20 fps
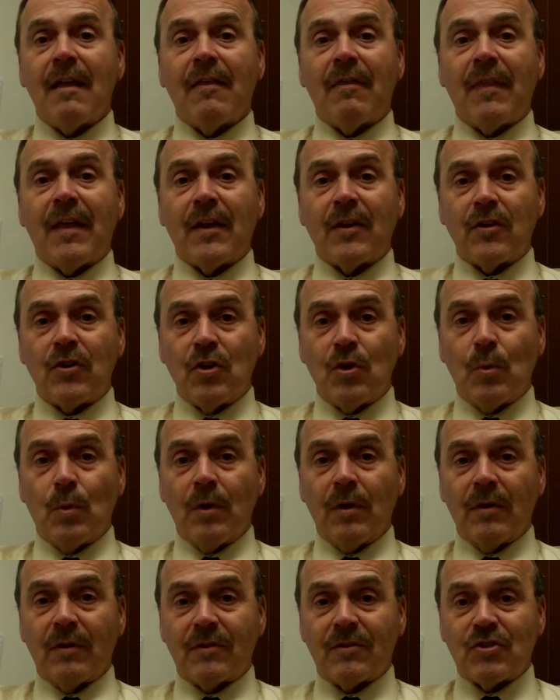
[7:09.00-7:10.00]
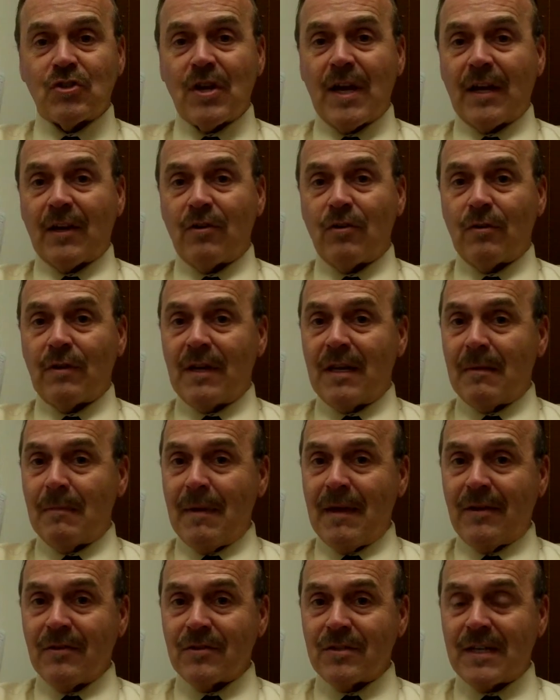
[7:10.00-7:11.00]
that you will check your
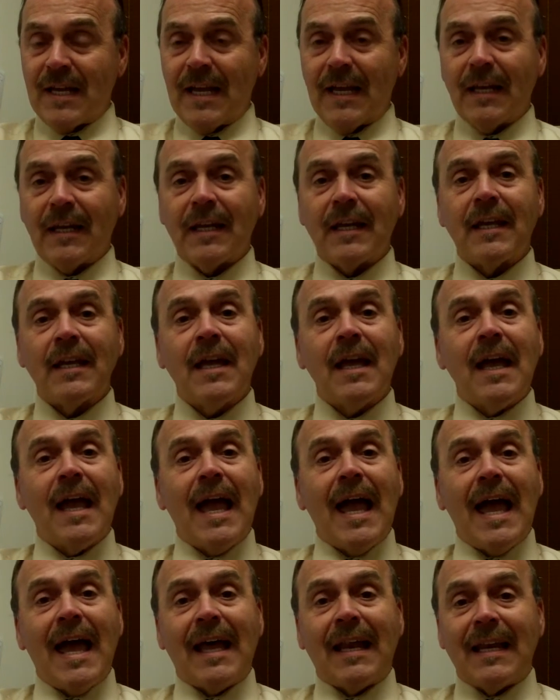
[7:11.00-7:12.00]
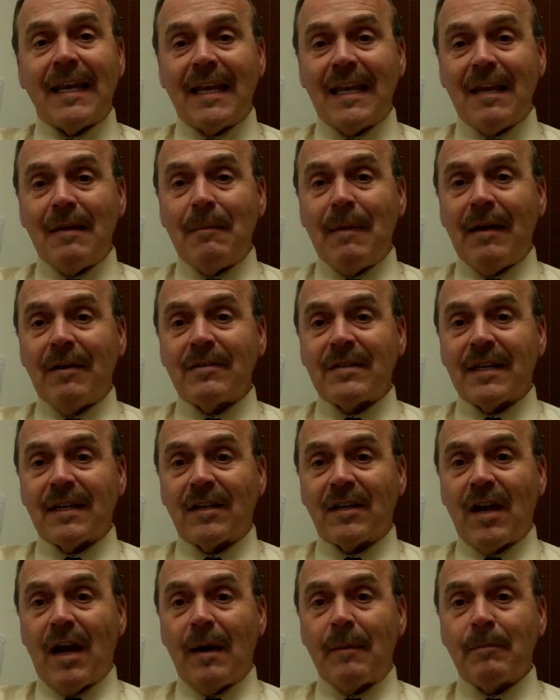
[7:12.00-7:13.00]
emails daily, and emails
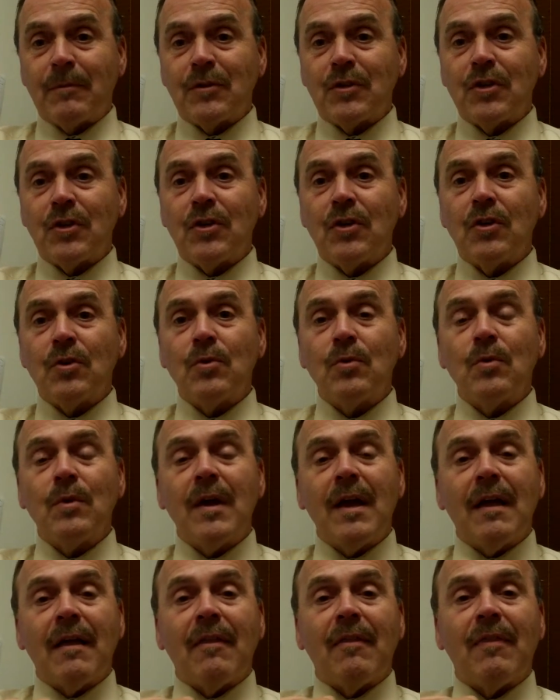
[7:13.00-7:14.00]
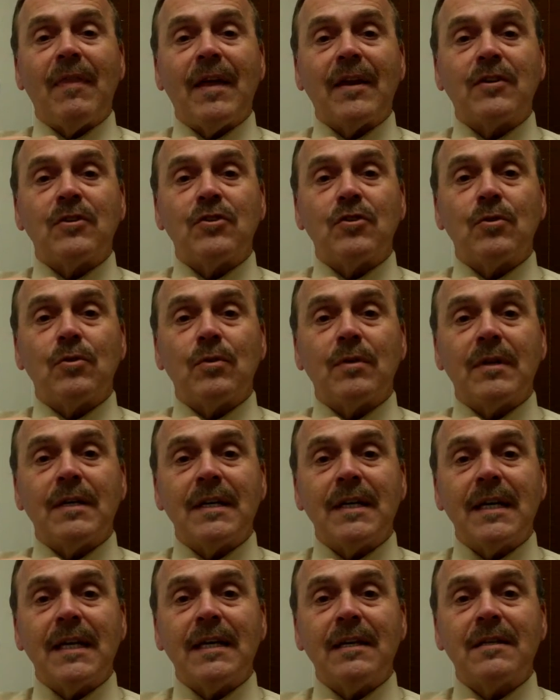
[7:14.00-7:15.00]
that come to you that you
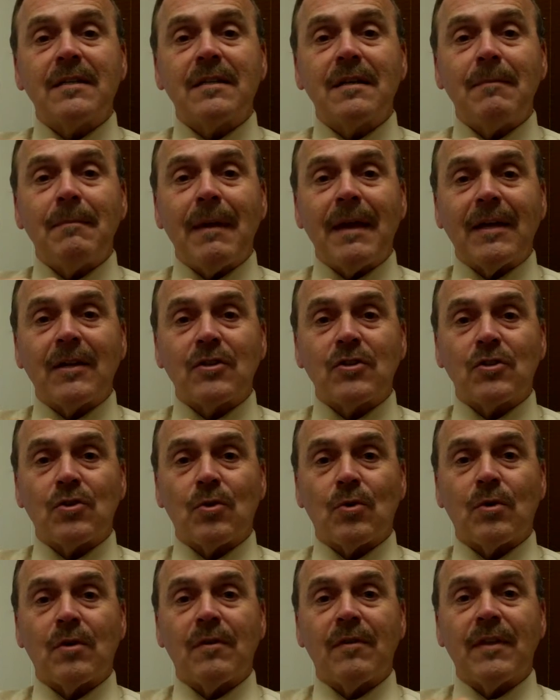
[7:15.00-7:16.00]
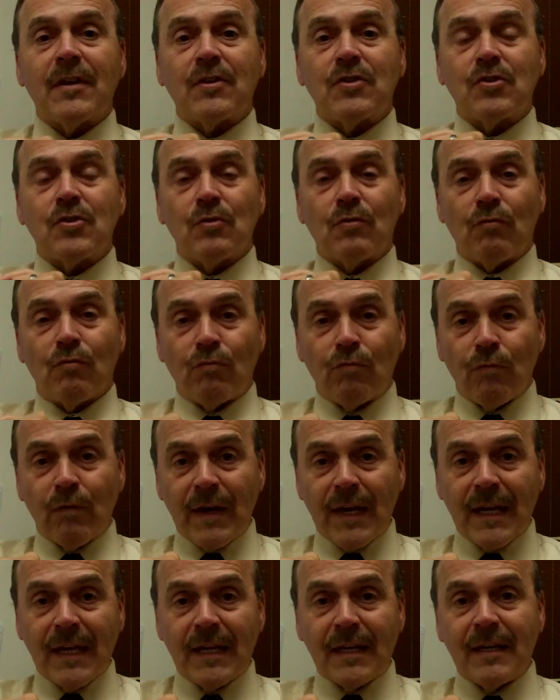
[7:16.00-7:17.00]
need to make sure that you
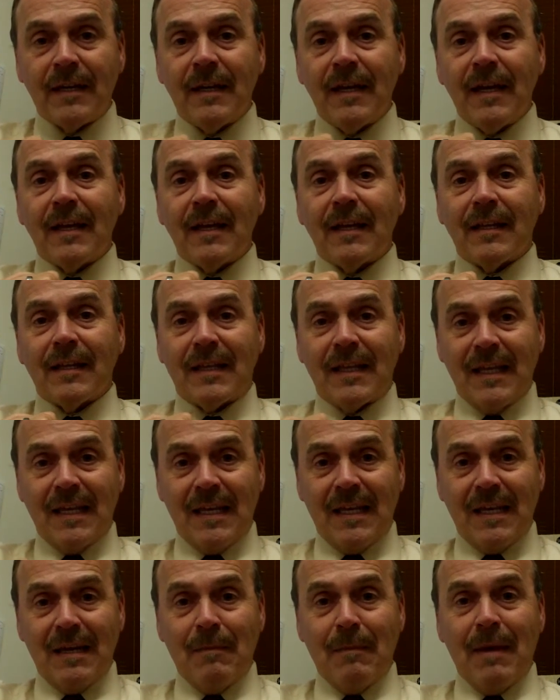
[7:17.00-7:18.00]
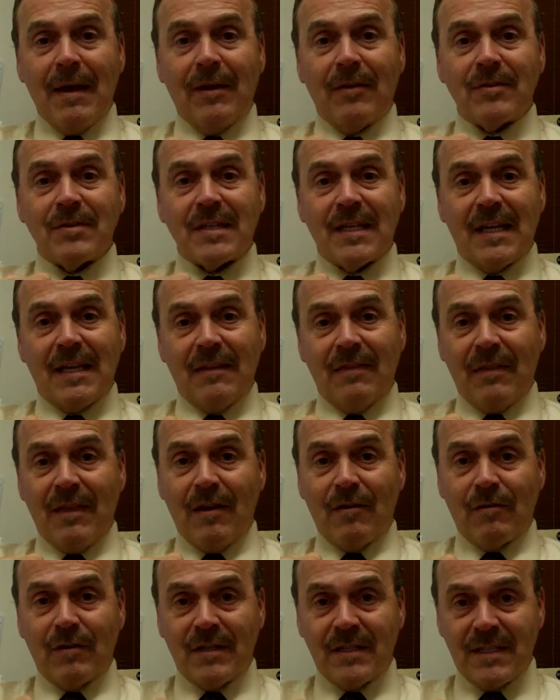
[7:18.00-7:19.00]
read the emails in
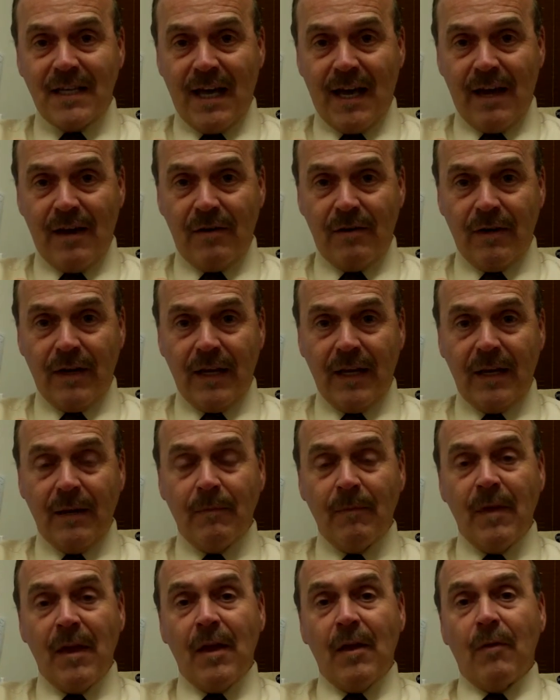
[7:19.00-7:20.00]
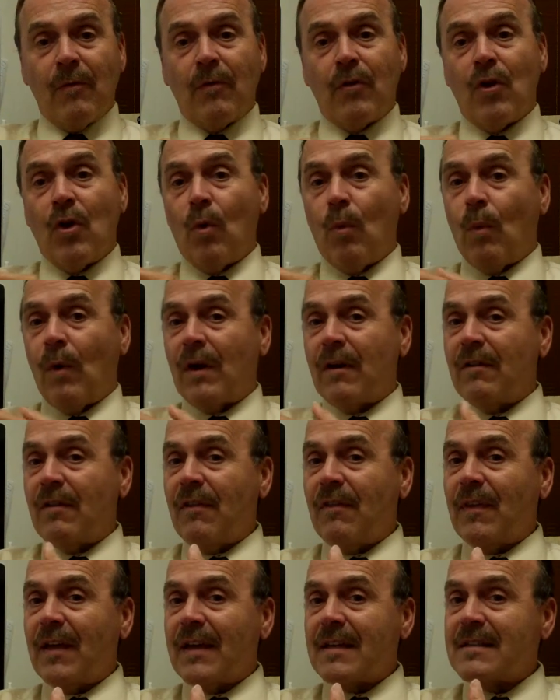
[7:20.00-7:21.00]
their entirety. One of the
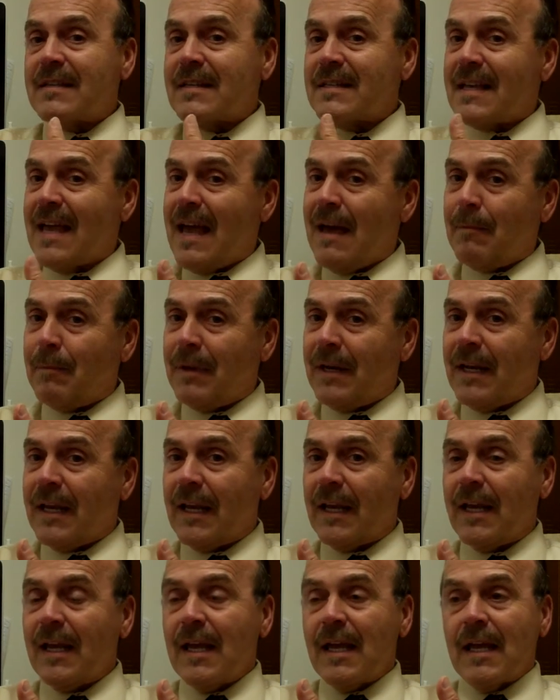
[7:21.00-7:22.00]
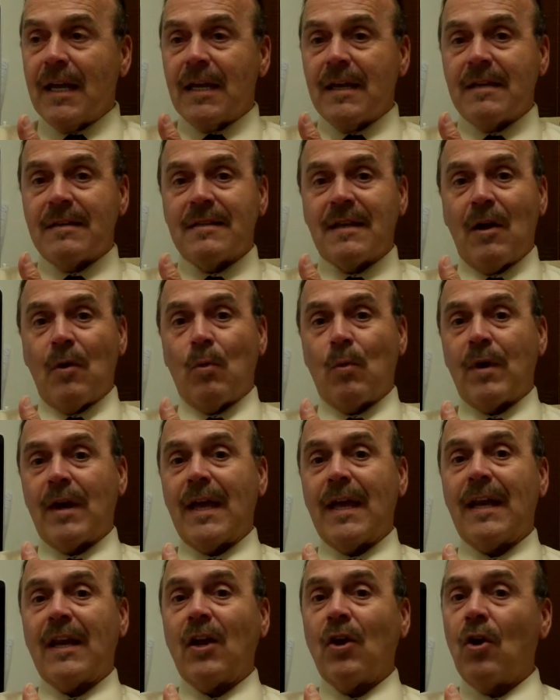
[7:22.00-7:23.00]
things that's happening is that we're
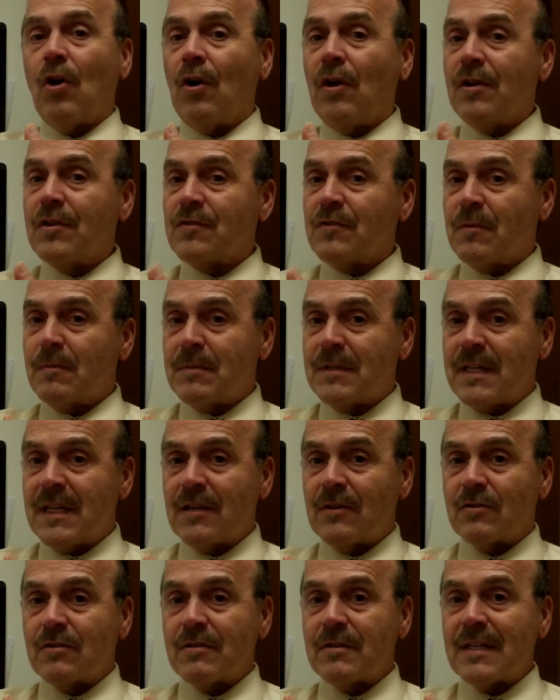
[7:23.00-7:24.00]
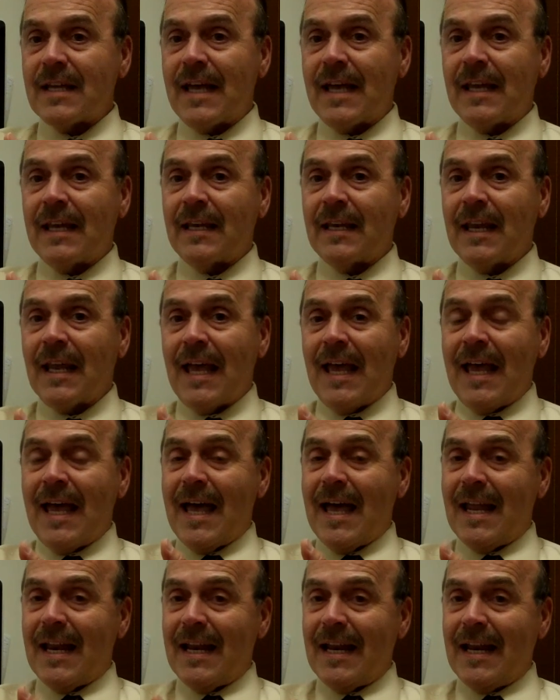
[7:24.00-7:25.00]
getting calls from teachers and
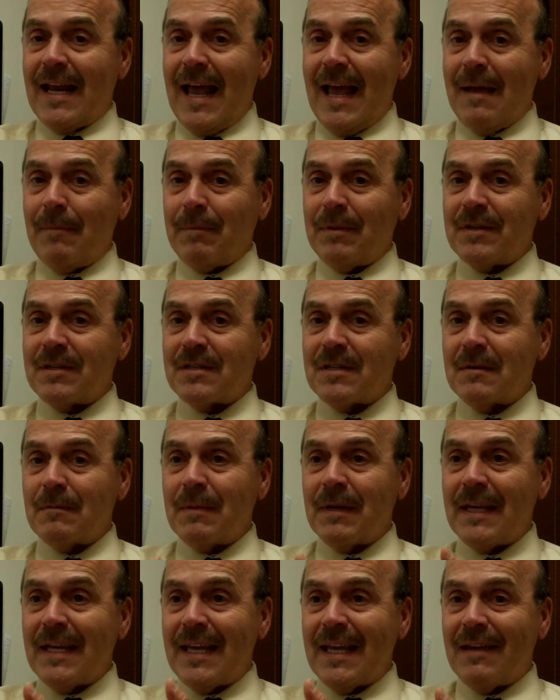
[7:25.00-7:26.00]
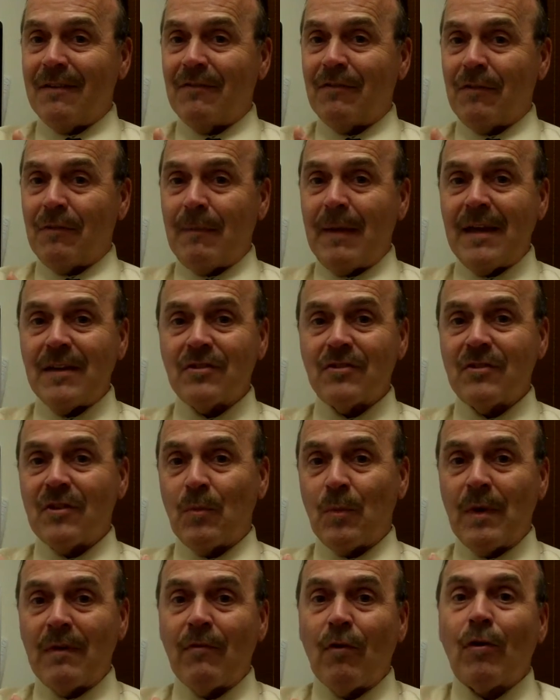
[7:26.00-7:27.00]
it happens to be information
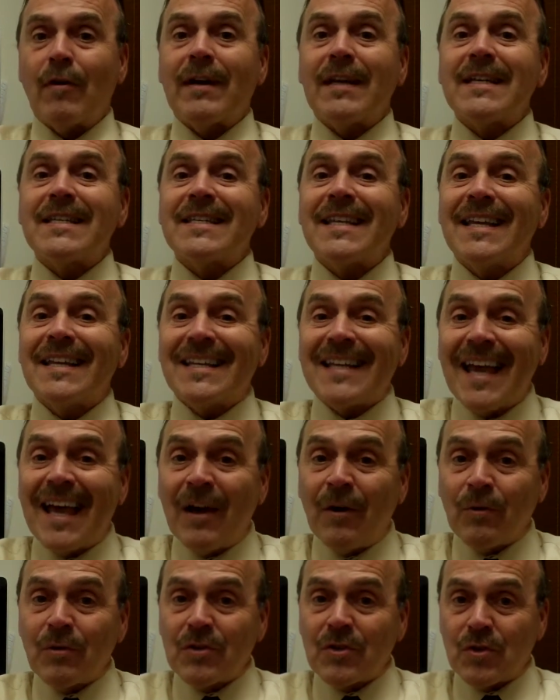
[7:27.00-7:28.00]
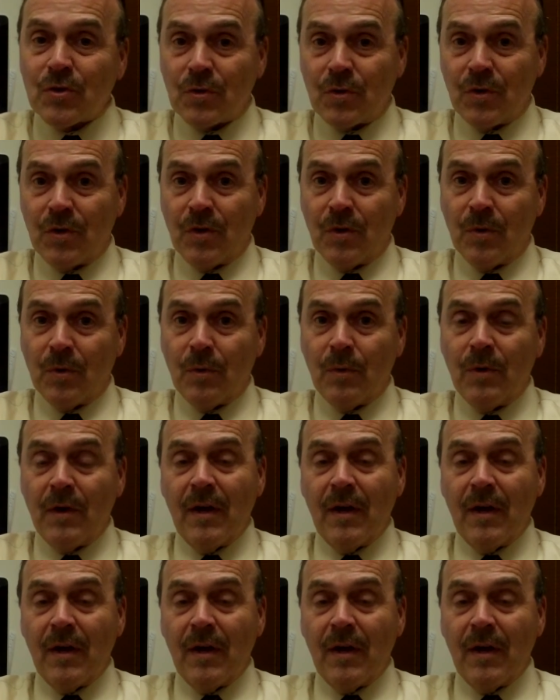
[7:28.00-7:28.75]
that we've already sent out to you,